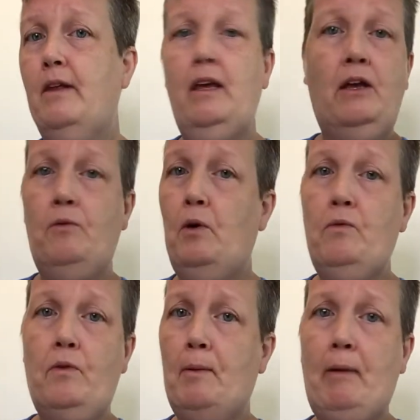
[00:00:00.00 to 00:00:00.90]
It
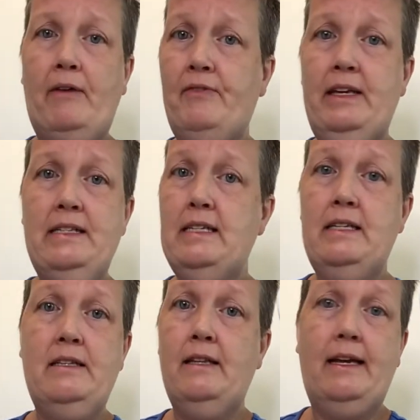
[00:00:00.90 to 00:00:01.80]
won't rub off
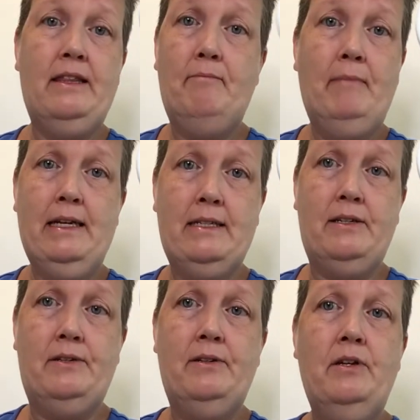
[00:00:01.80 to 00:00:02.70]
easy like the
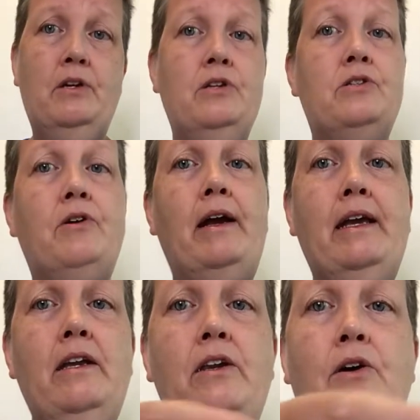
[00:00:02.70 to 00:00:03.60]
metal. So I
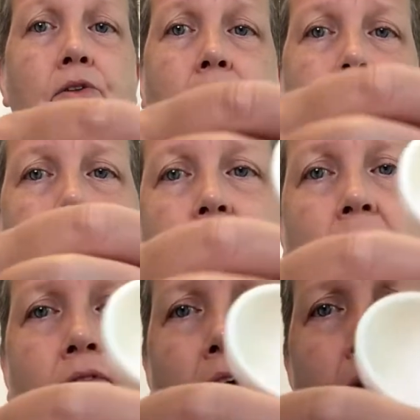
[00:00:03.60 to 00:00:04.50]
can know that
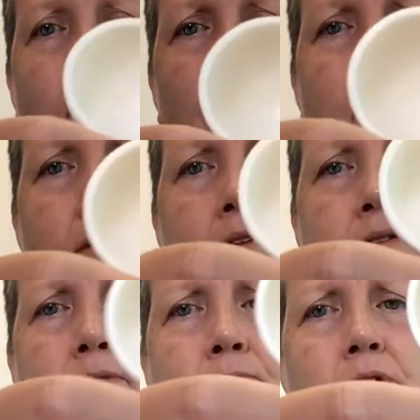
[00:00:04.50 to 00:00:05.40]
if I hold the
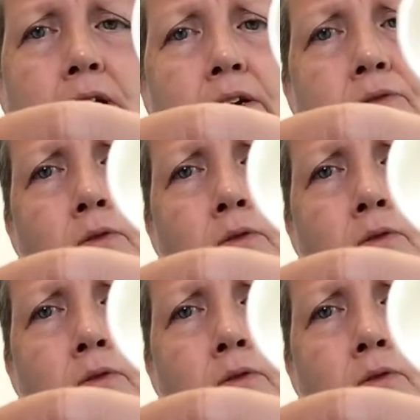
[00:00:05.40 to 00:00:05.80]
spoon at the